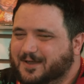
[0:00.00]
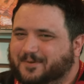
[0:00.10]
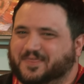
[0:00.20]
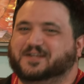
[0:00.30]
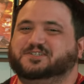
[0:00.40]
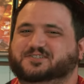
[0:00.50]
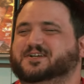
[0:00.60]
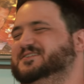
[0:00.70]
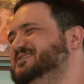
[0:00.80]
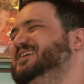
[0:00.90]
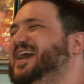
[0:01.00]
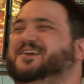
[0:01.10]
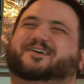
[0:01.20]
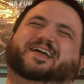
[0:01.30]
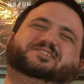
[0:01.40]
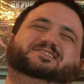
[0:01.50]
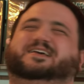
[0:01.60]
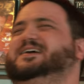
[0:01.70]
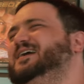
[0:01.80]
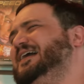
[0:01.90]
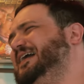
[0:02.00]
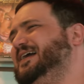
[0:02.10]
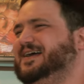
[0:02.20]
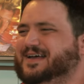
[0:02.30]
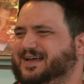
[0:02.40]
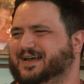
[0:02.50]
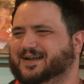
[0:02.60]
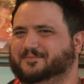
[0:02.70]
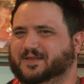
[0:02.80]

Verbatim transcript: But then she starts, yeah, you're right. She's like, ah, ah. And